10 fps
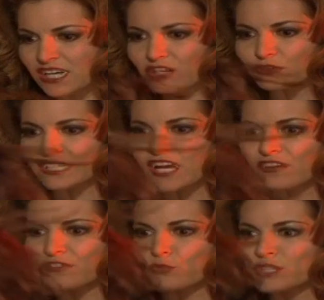I only
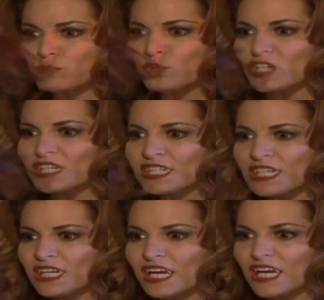have three more,
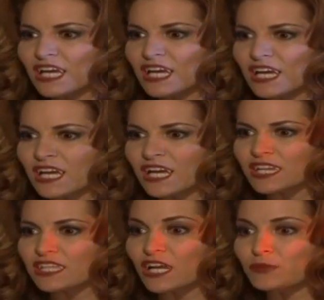
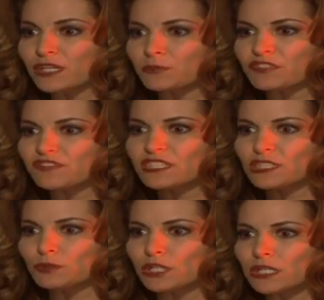and then I become
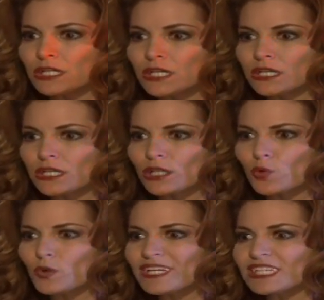invincible,
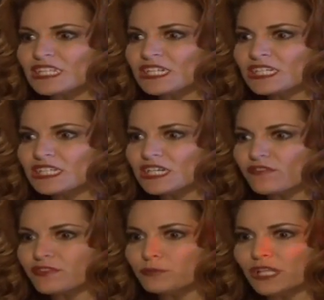queen of the